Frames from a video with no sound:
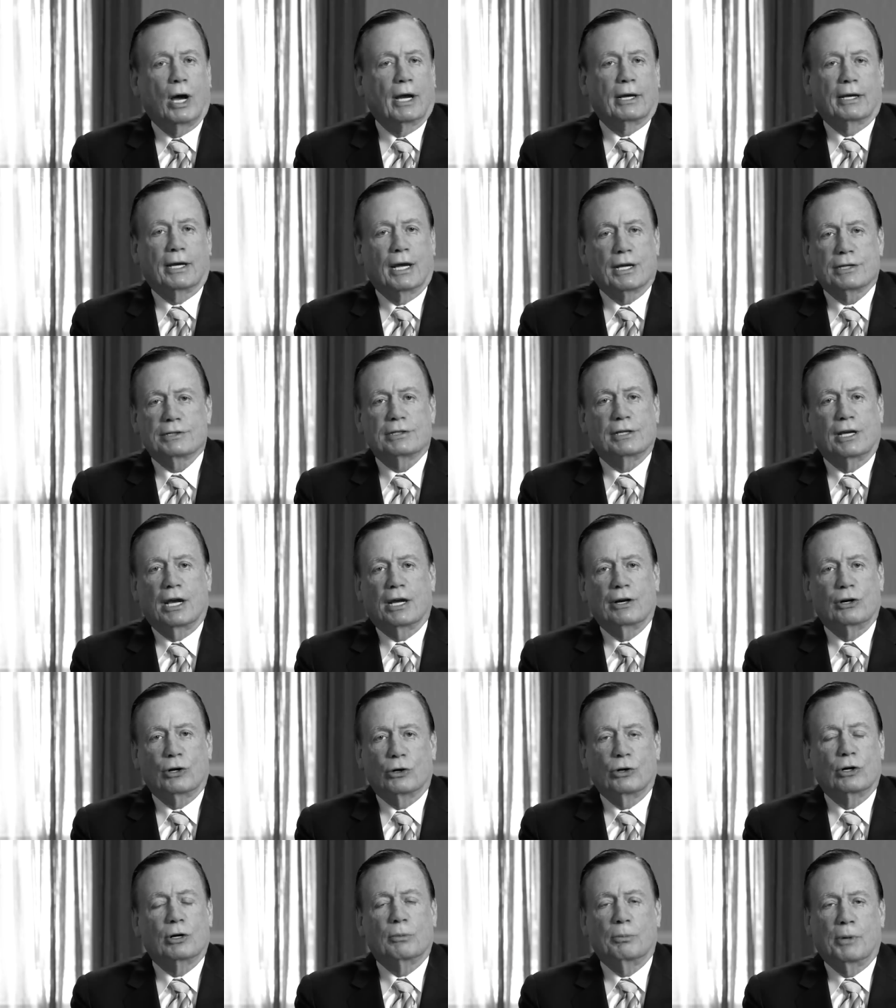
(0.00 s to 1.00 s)
Well, I guess he had
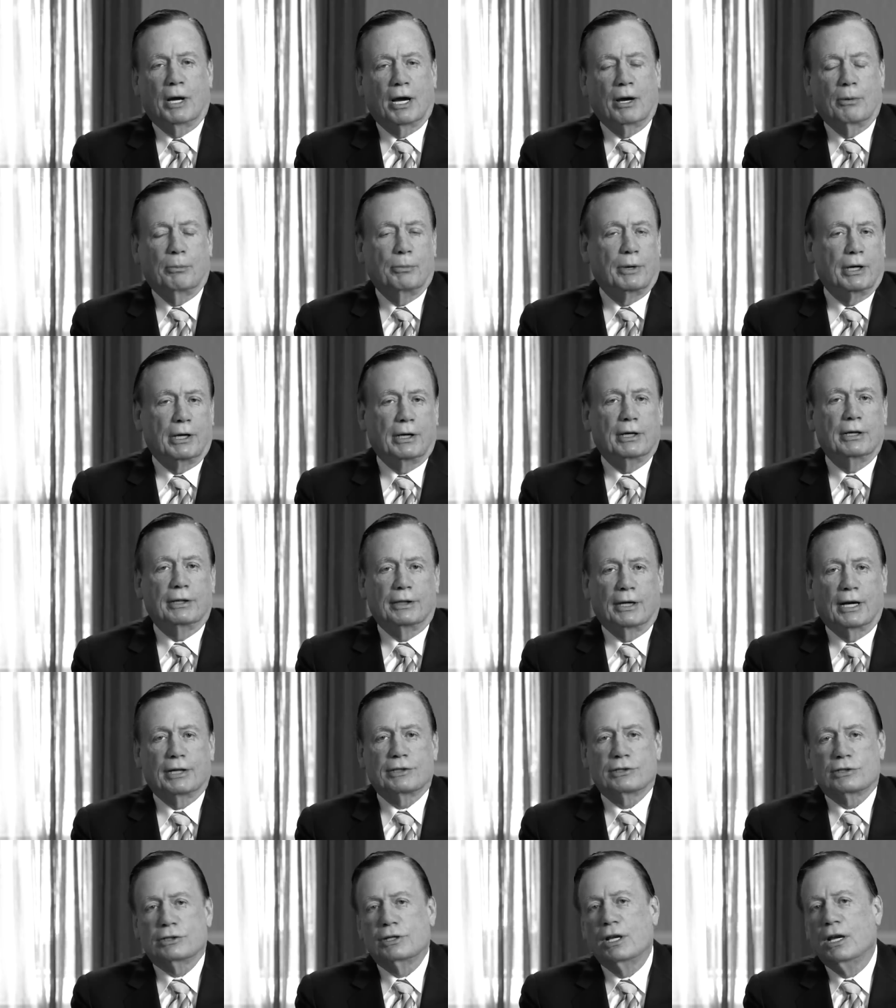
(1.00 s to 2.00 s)
heard about me, and
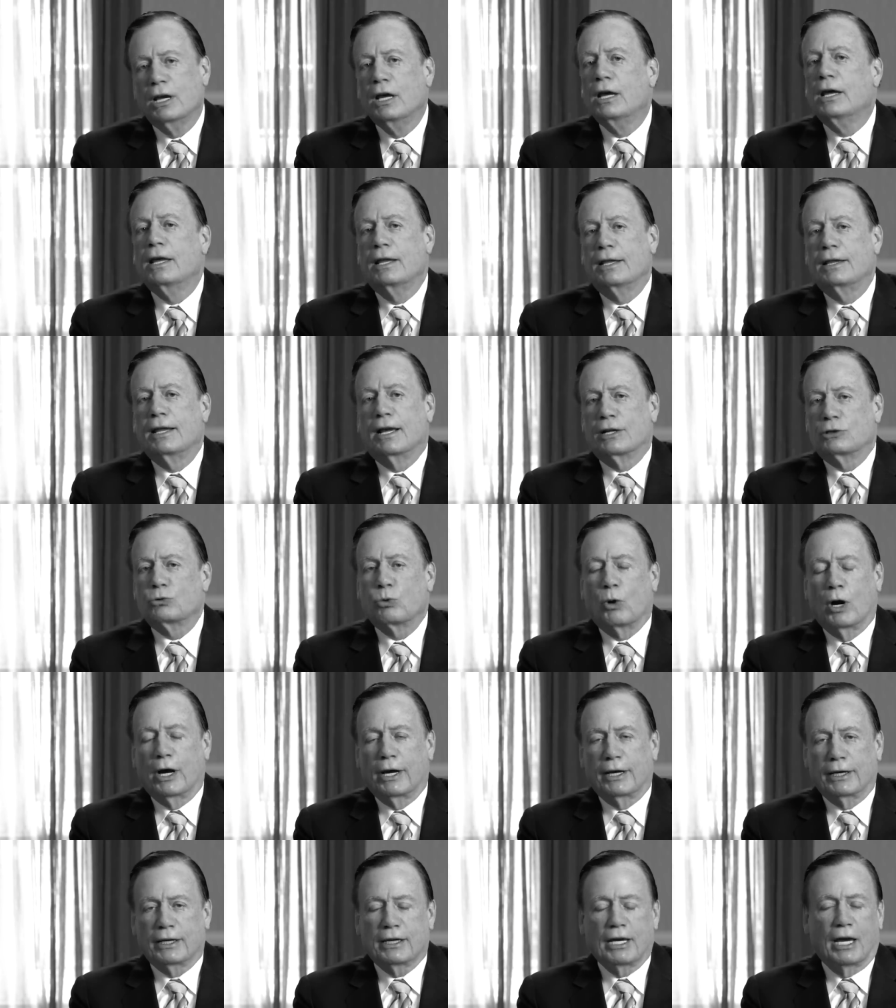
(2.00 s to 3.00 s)
that's, that's
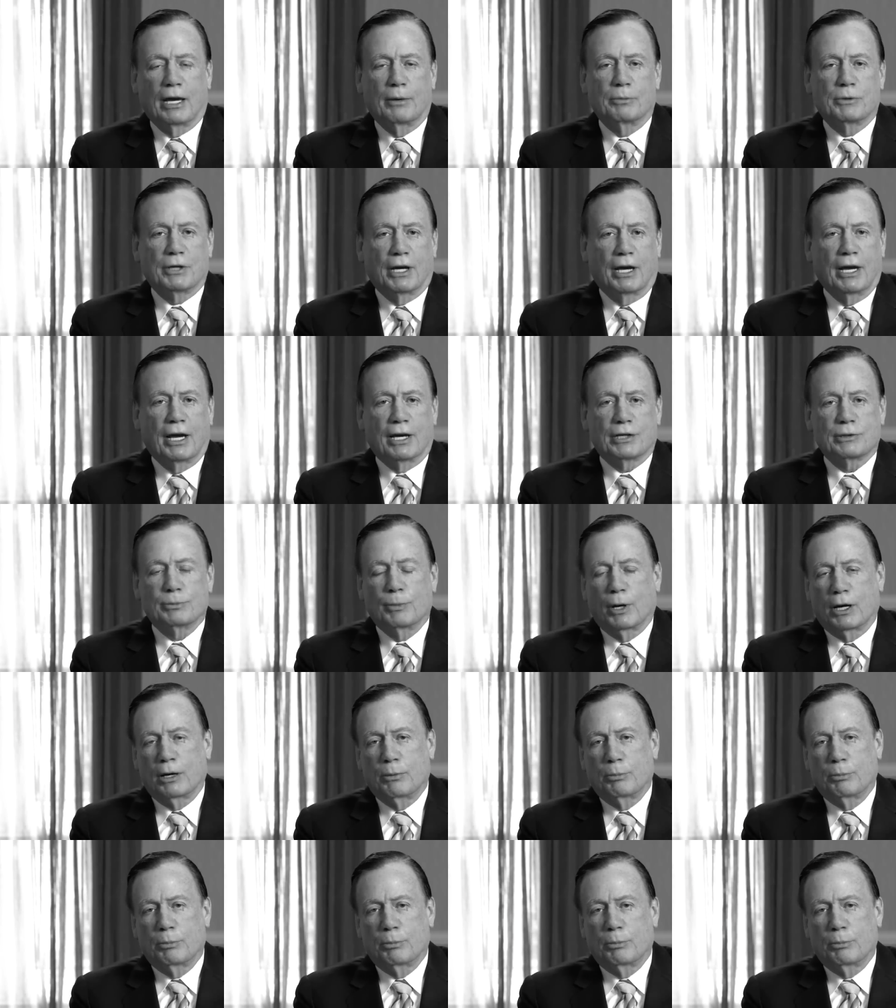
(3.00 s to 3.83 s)
why he came to ask my